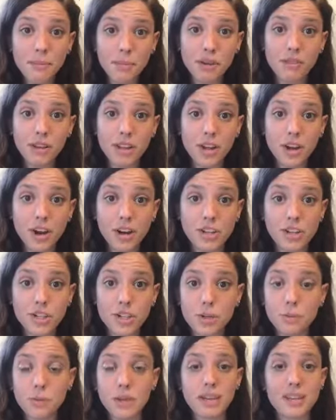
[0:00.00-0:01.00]
be really hard to
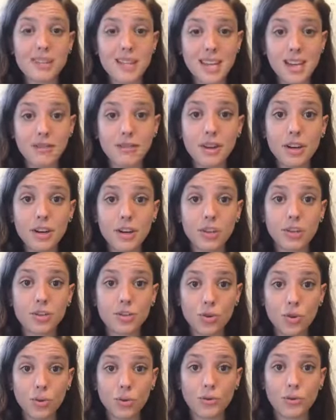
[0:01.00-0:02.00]
do because even a
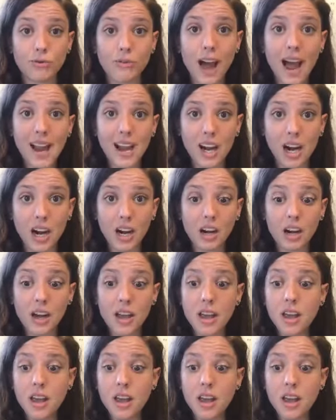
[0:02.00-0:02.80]
controlled fire